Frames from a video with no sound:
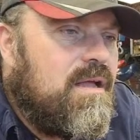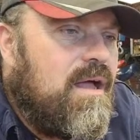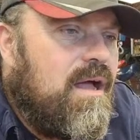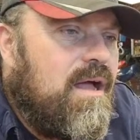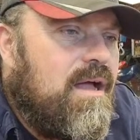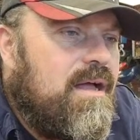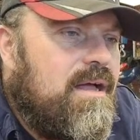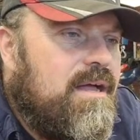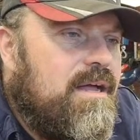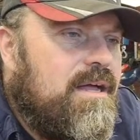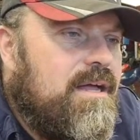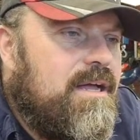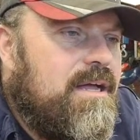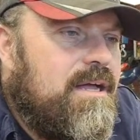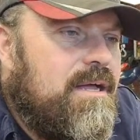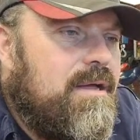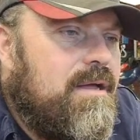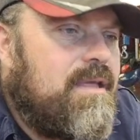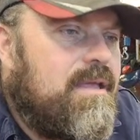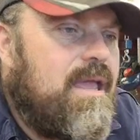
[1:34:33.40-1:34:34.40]

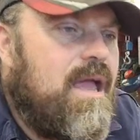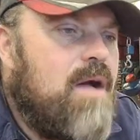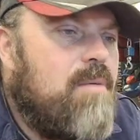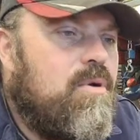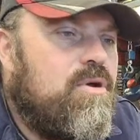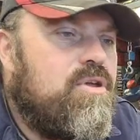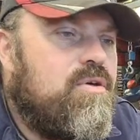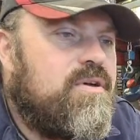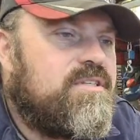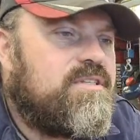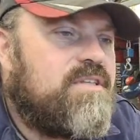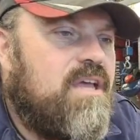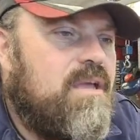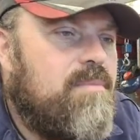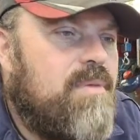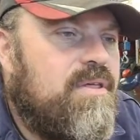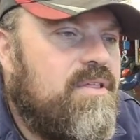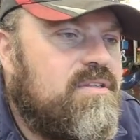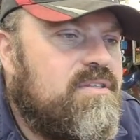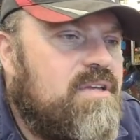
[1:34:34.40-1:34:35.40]
Cowboy USA,
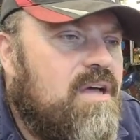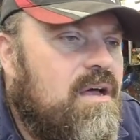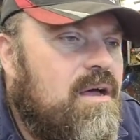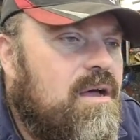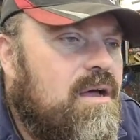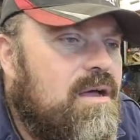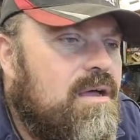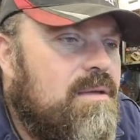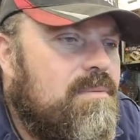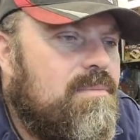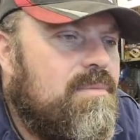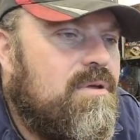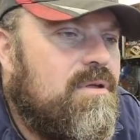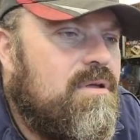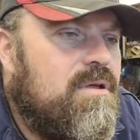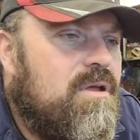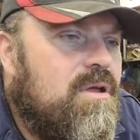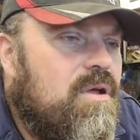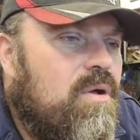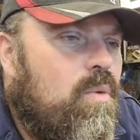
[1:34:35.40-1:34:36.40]
by the time
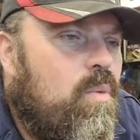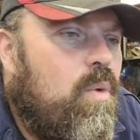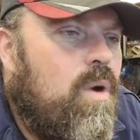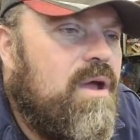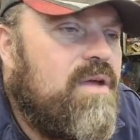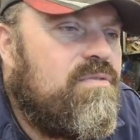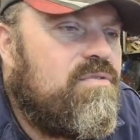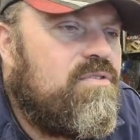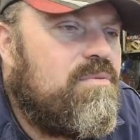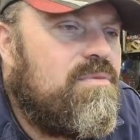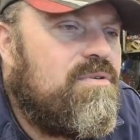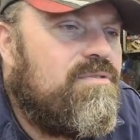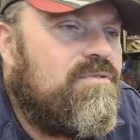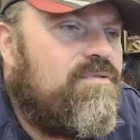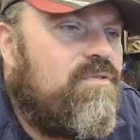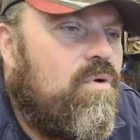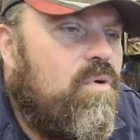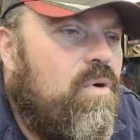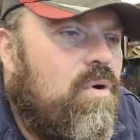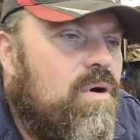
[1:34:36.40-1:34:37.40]
wife number
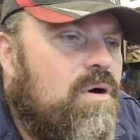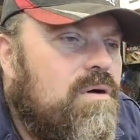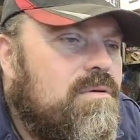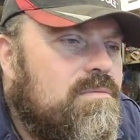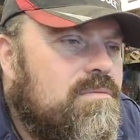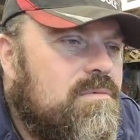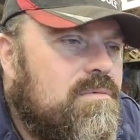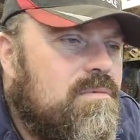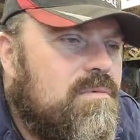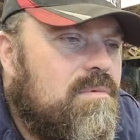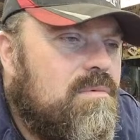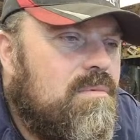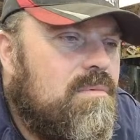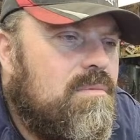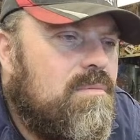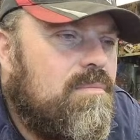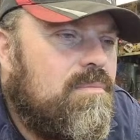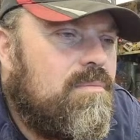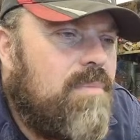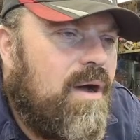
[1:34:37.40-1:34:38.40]
four,
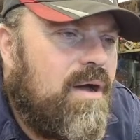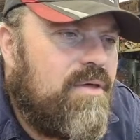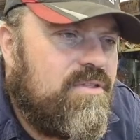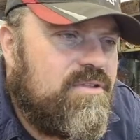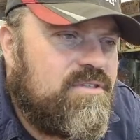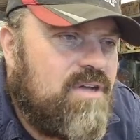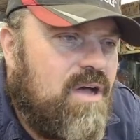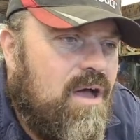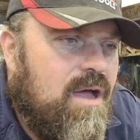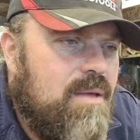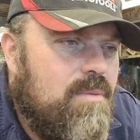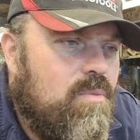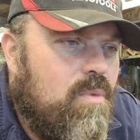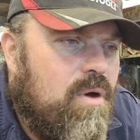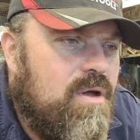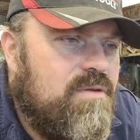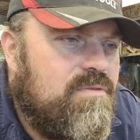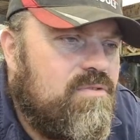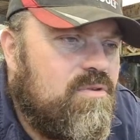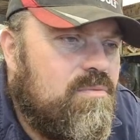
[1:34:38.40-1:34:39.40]

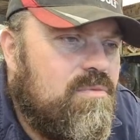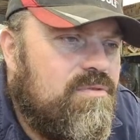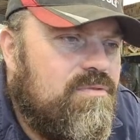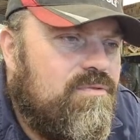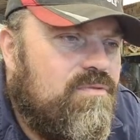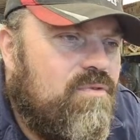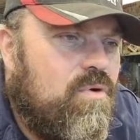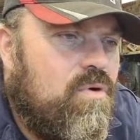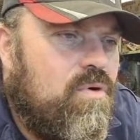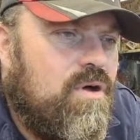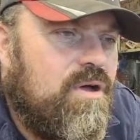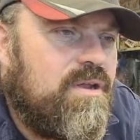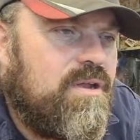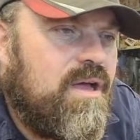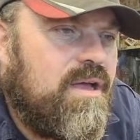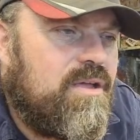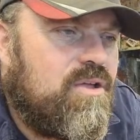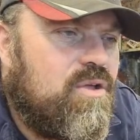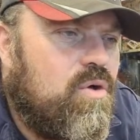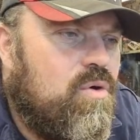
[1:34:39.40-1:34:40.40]
and
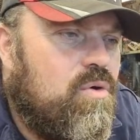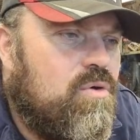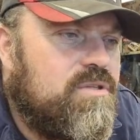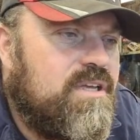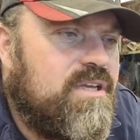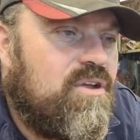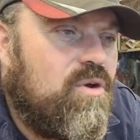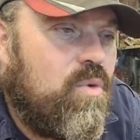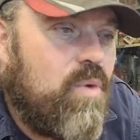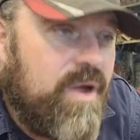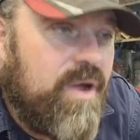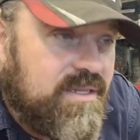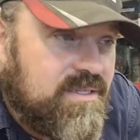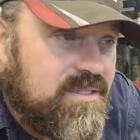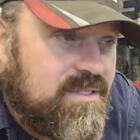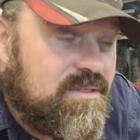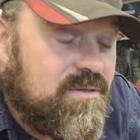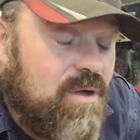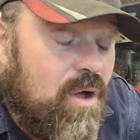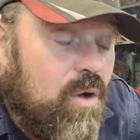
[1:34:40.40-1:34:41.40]
I called it
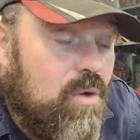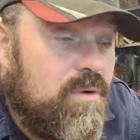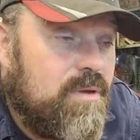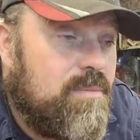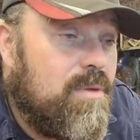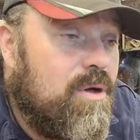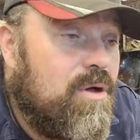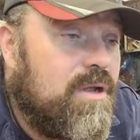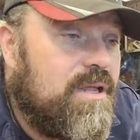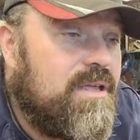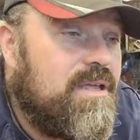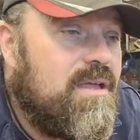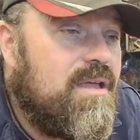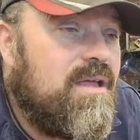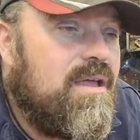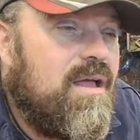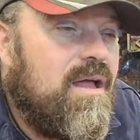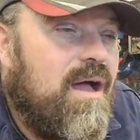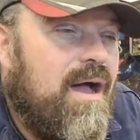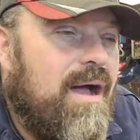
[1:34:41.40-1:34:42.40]
quits, holy moly,
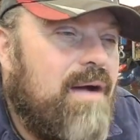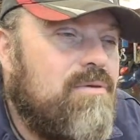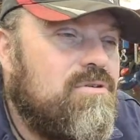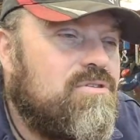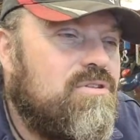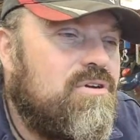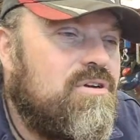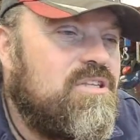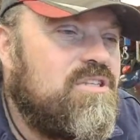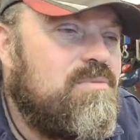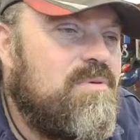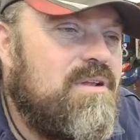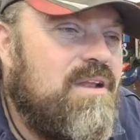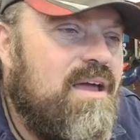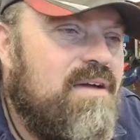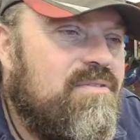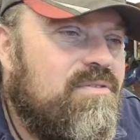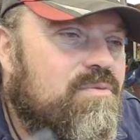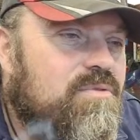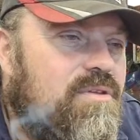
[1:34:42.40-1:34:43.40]
I was lucky to be
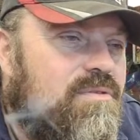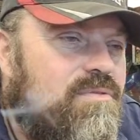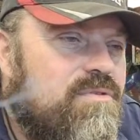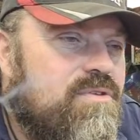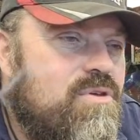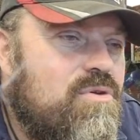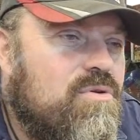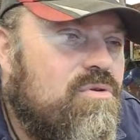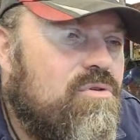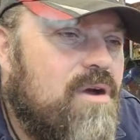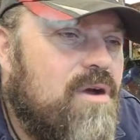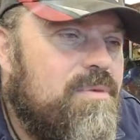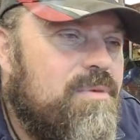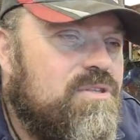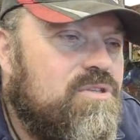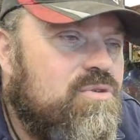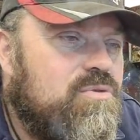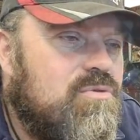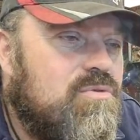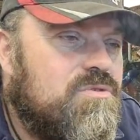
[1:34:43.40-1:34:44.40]
left with a few crappy
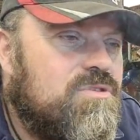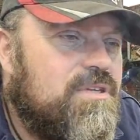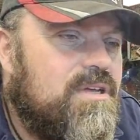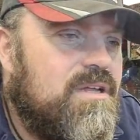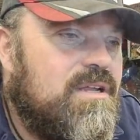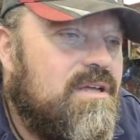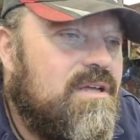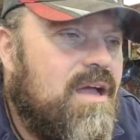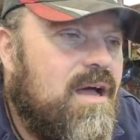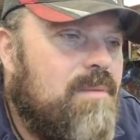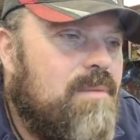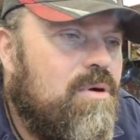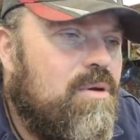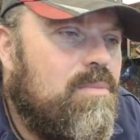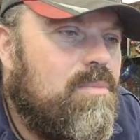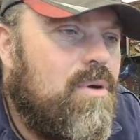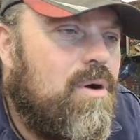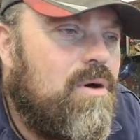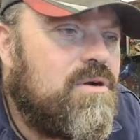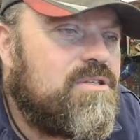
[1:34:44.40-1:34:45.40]
tools in a cardboard
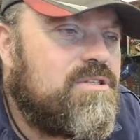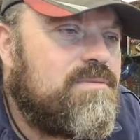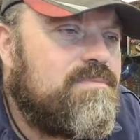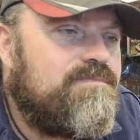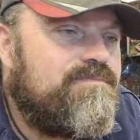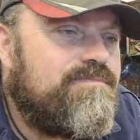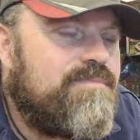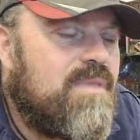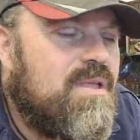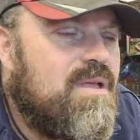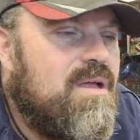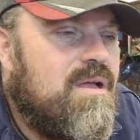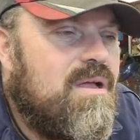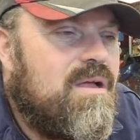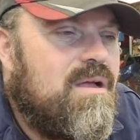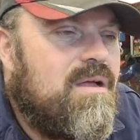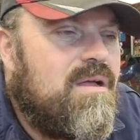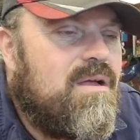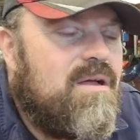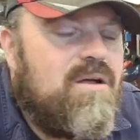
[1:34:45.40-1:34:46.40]
box.
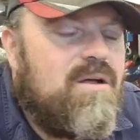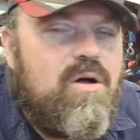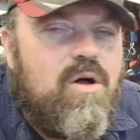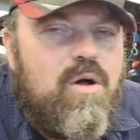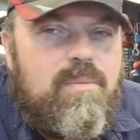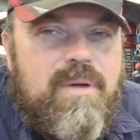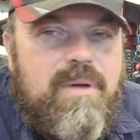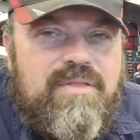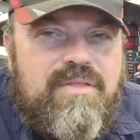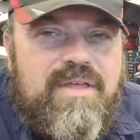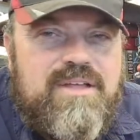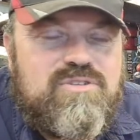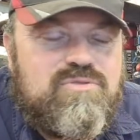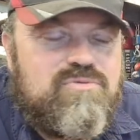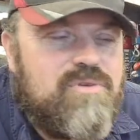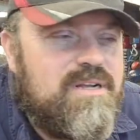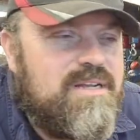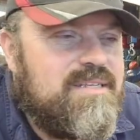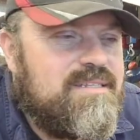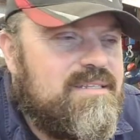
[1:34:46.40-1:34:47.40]
Oh man, that's
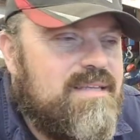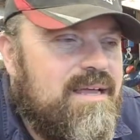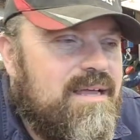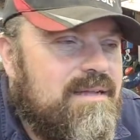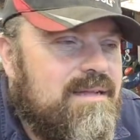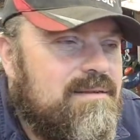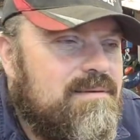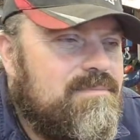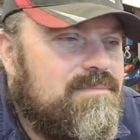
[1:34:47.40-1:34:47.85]
really sad.